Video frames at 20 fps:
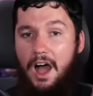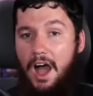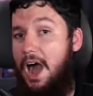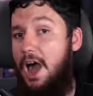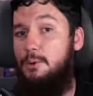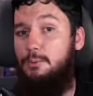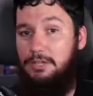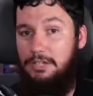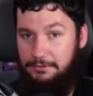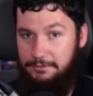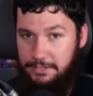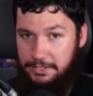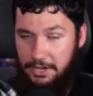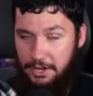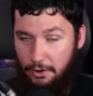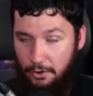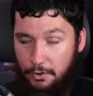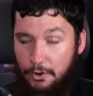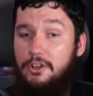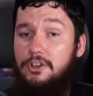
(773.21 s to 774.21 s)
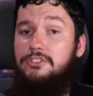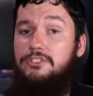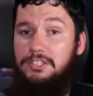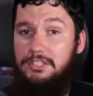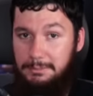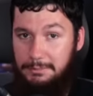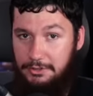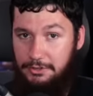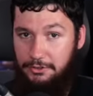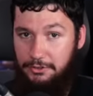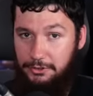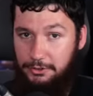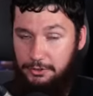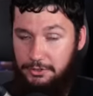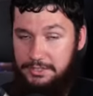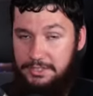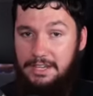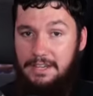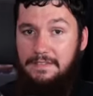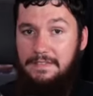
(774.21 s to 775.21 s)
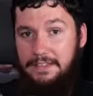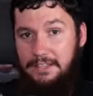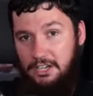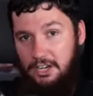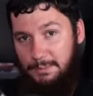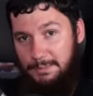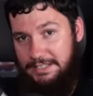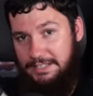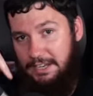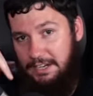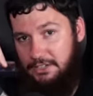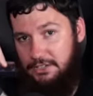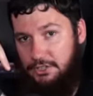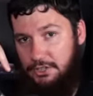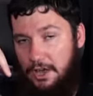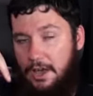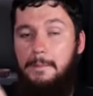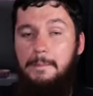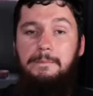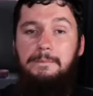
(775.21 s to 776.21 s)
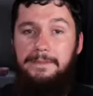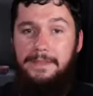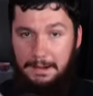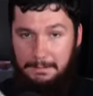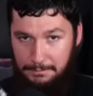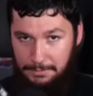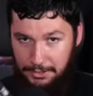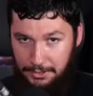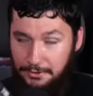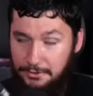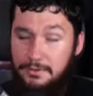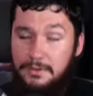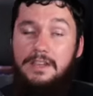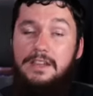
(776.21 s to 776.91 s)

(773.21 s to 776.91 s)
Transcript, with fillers: I would love to know. So let me know your thoughts in the comment section down below.